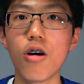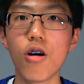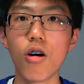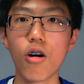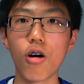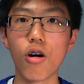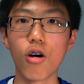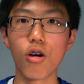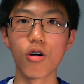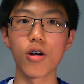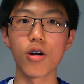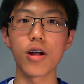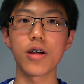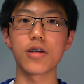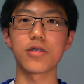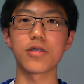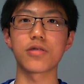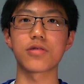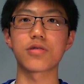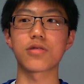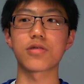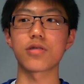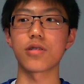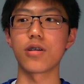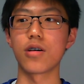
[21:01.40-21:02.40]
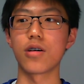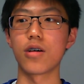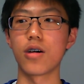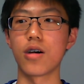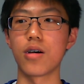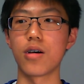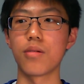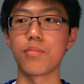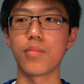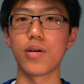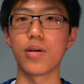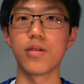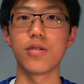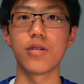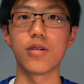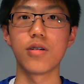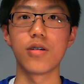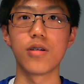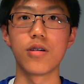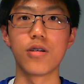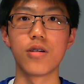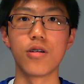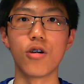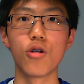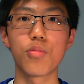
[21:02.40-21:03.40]
Alright,
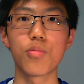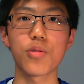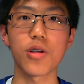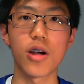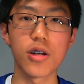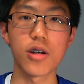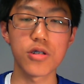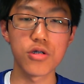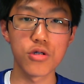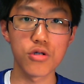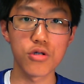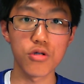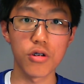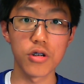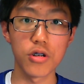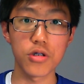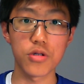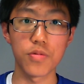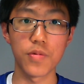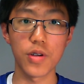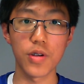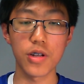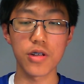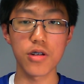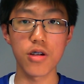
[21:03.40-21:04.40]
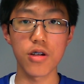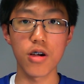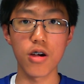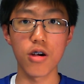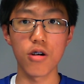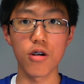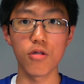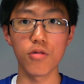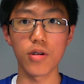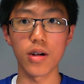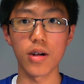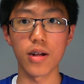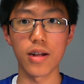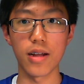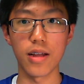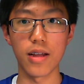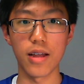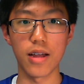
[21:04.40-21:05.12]
hope you guys enjoyed this video,